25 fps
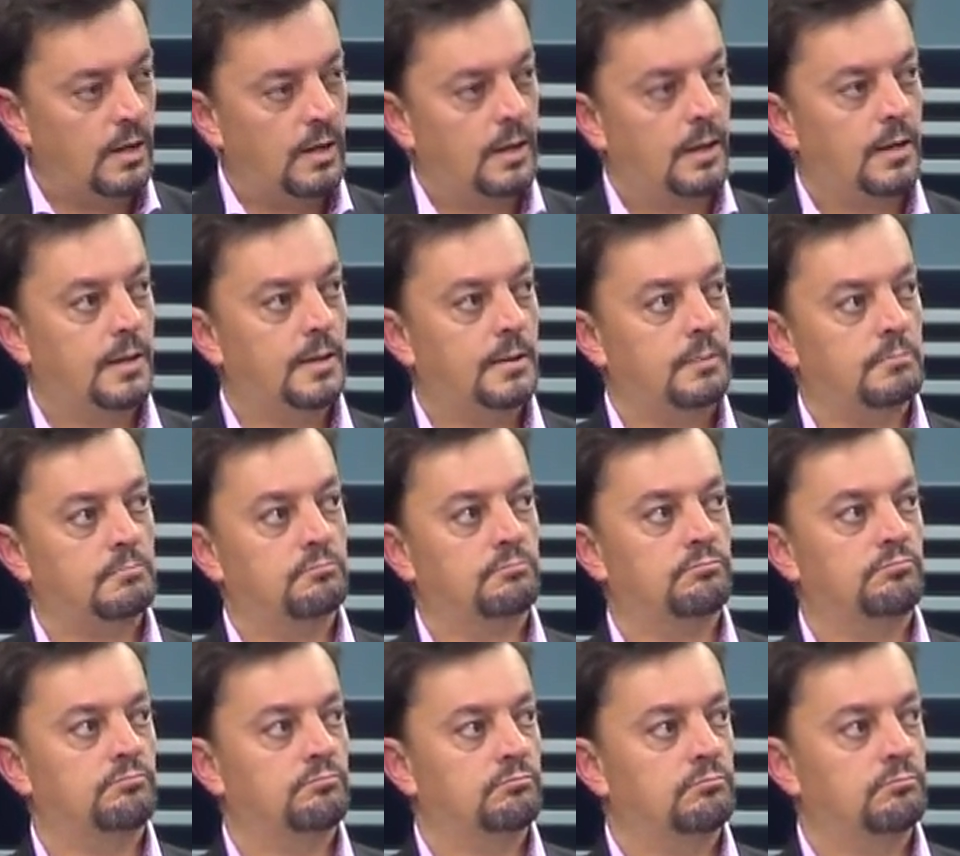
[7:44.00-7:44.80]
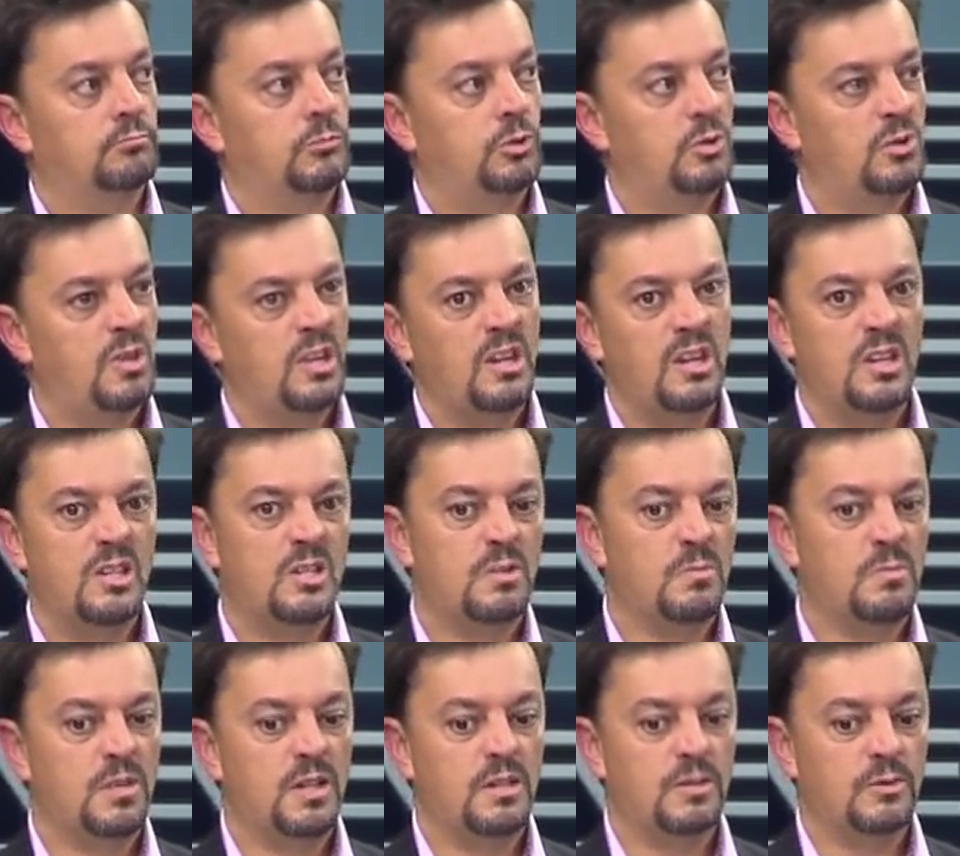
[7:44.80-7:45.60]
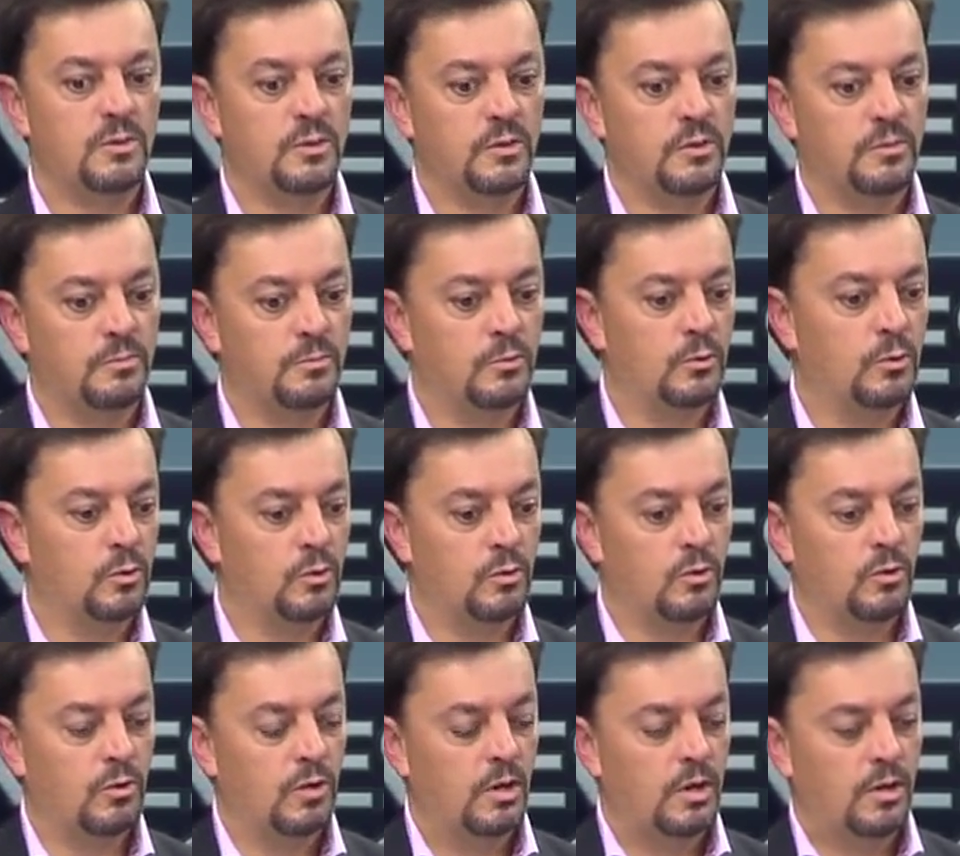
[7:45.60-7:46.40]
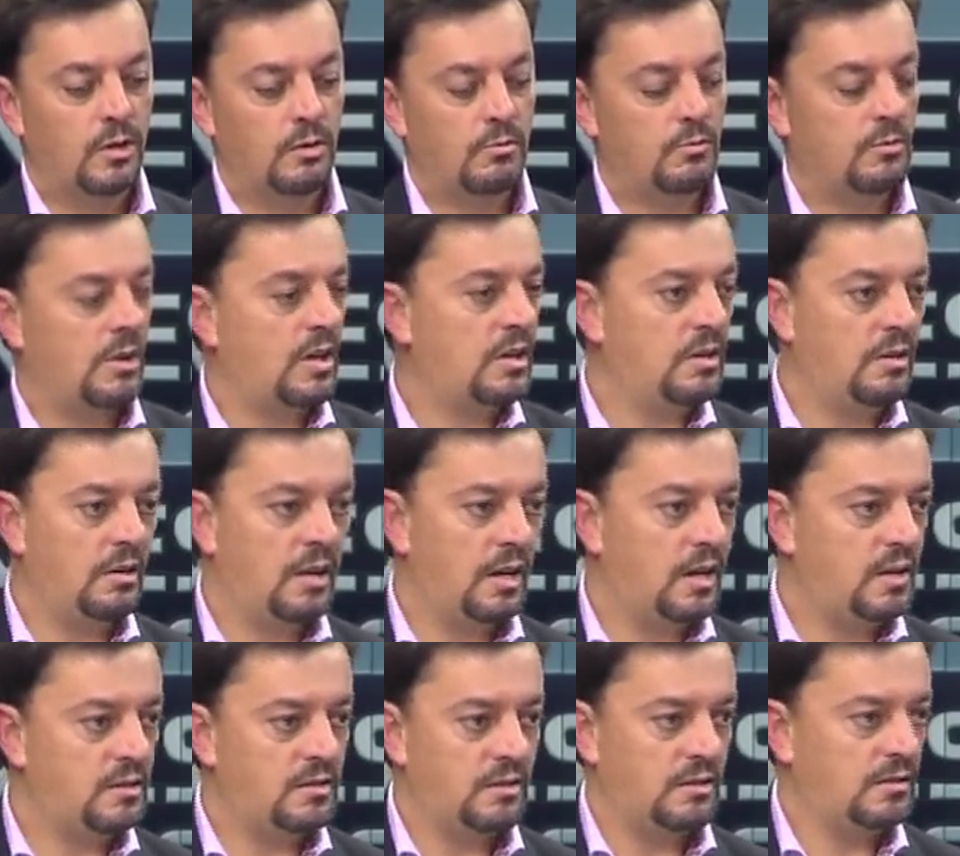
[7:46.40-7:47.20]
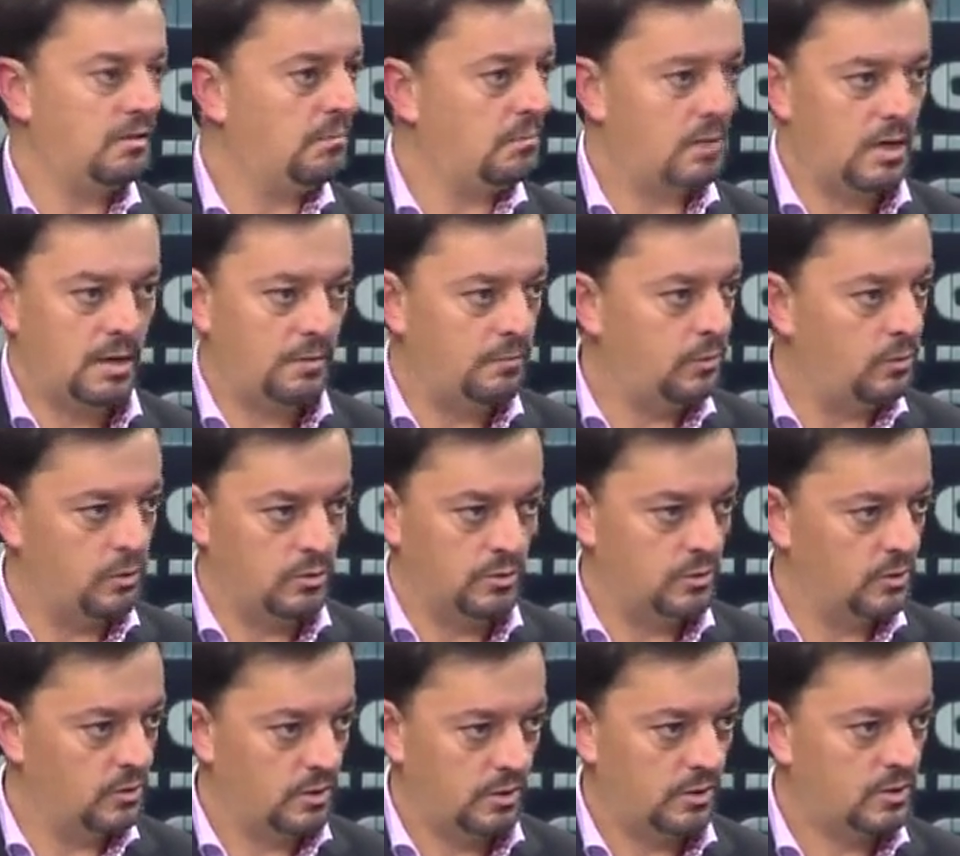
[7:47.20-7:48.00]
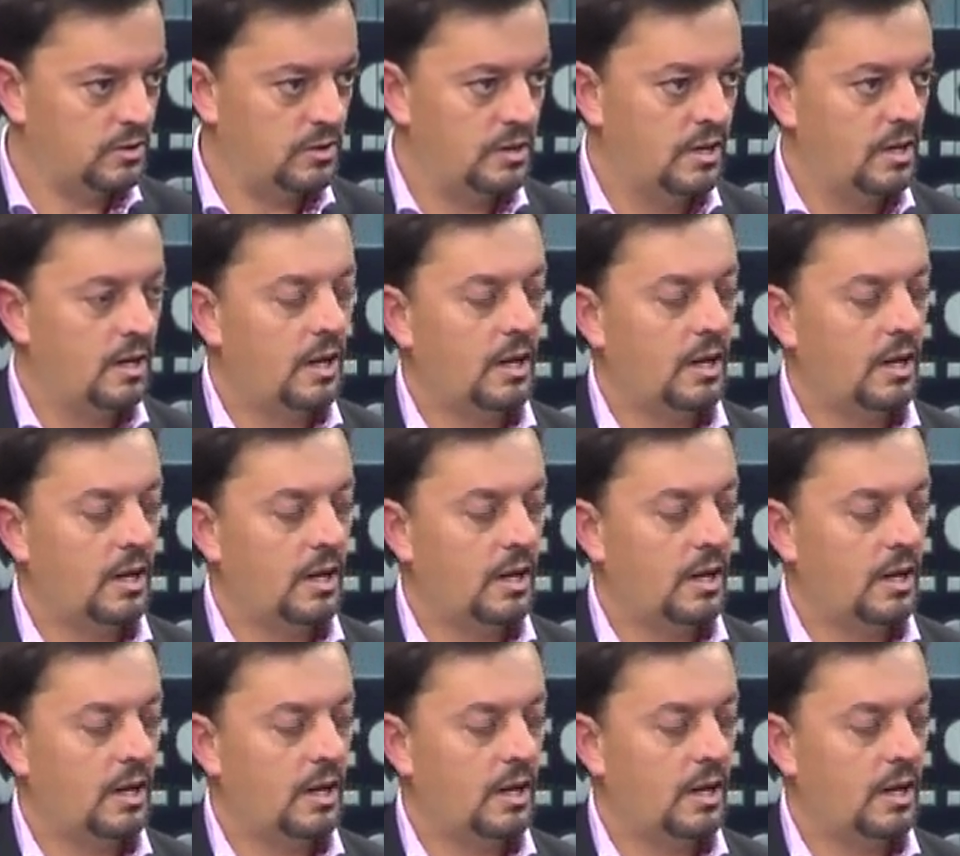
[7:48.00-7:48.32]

Do they need to be sort of more regulated? My view is not.